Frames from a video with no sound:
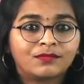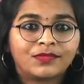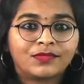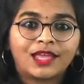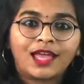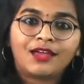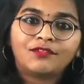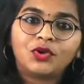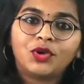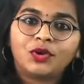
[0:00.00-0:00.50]

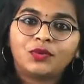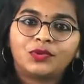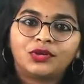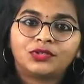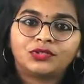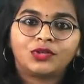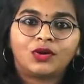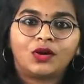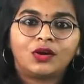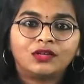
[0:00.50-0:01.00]
Have you ever
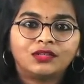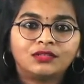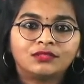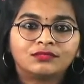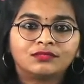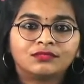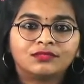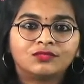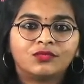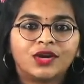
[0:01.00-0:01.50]
thought,
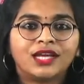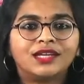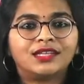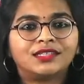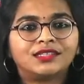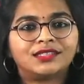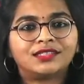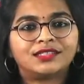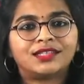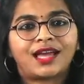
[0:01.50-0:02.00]
why
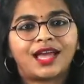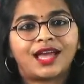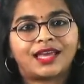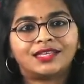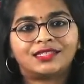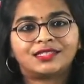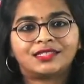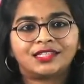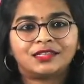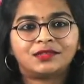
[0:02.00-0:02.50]
doesn't the
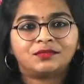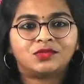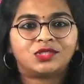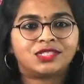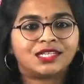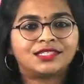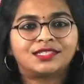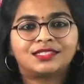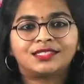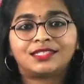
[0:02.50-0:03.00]
ice cream
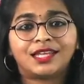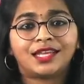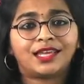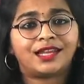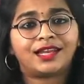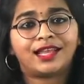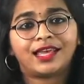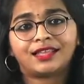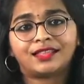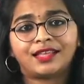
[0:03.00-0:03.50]
just stay
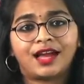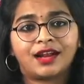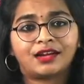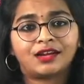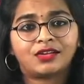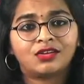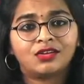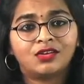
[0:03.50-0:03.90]
like that?